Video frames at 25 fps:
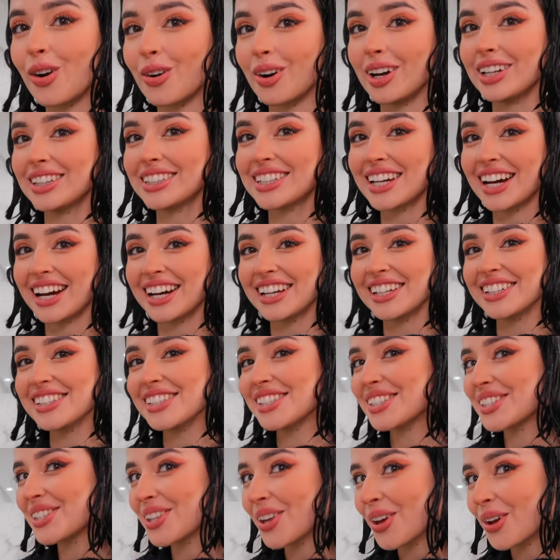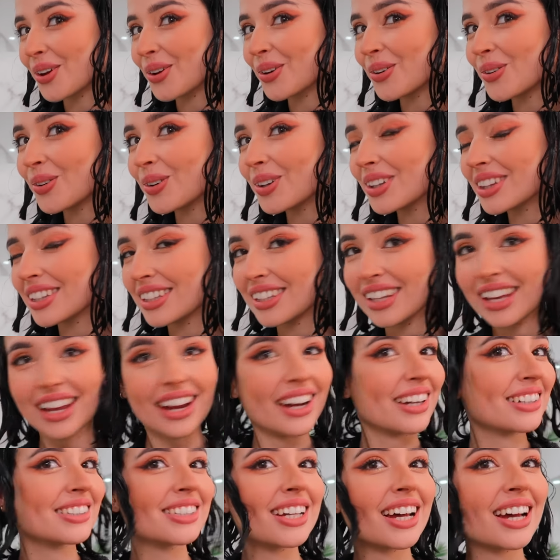Alright guys, so the
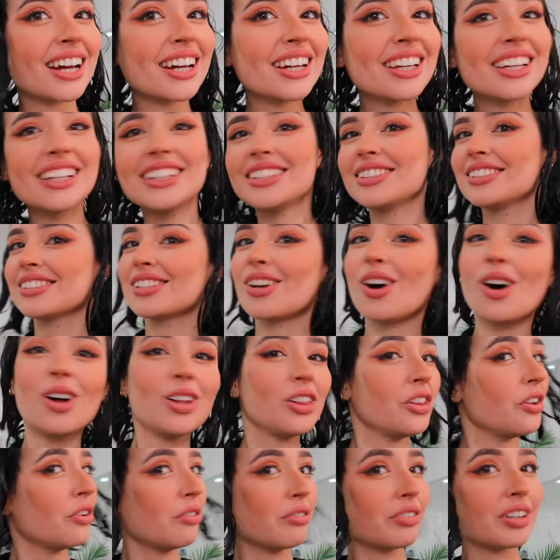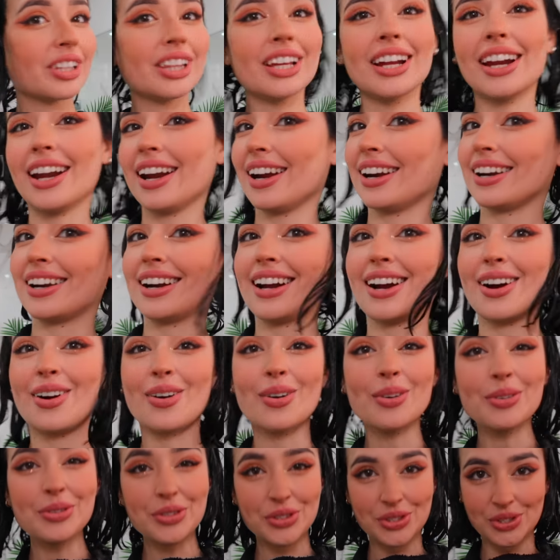hair dye is all over the hair
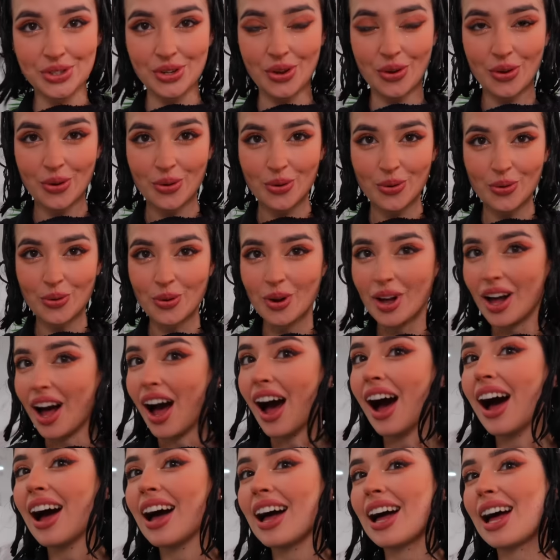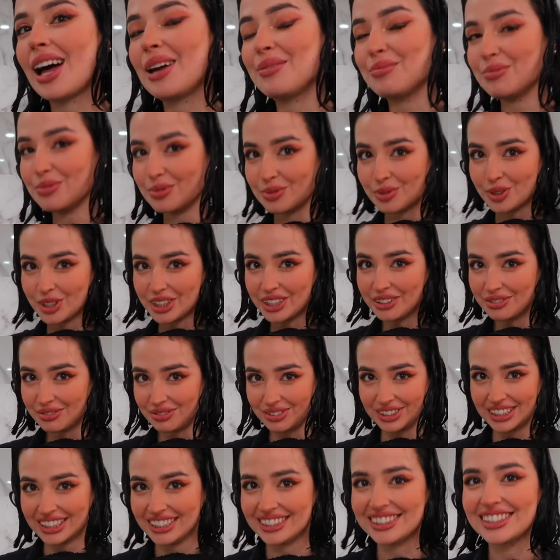now, so I'm really
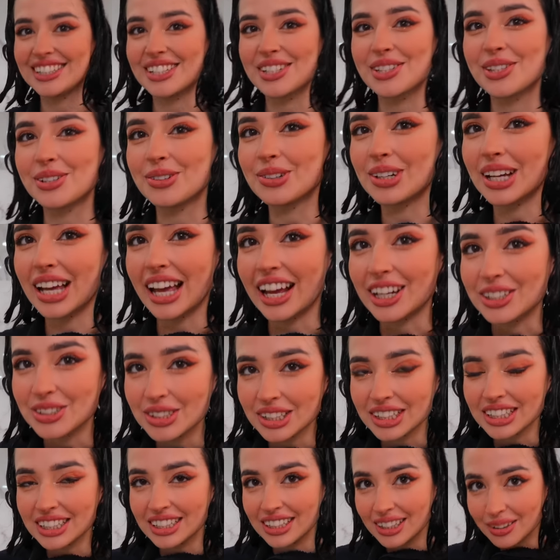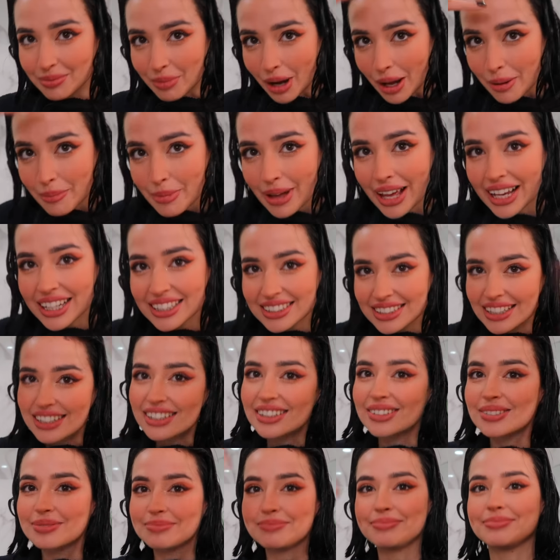feeling this look actually. My bangs
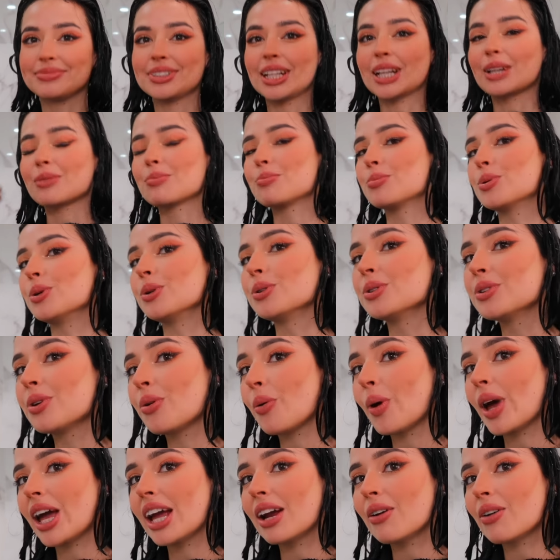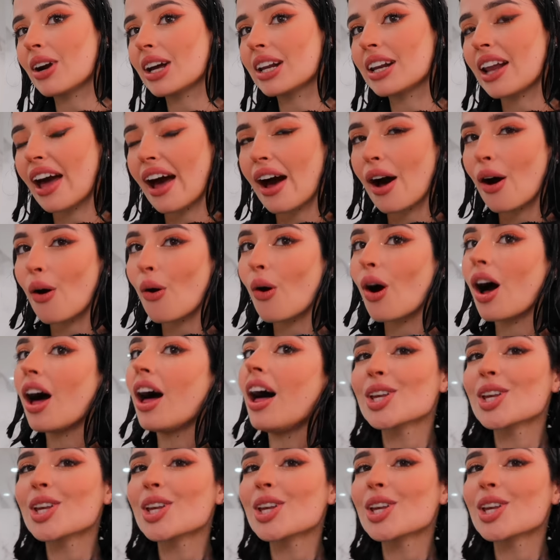are like pulled away right now.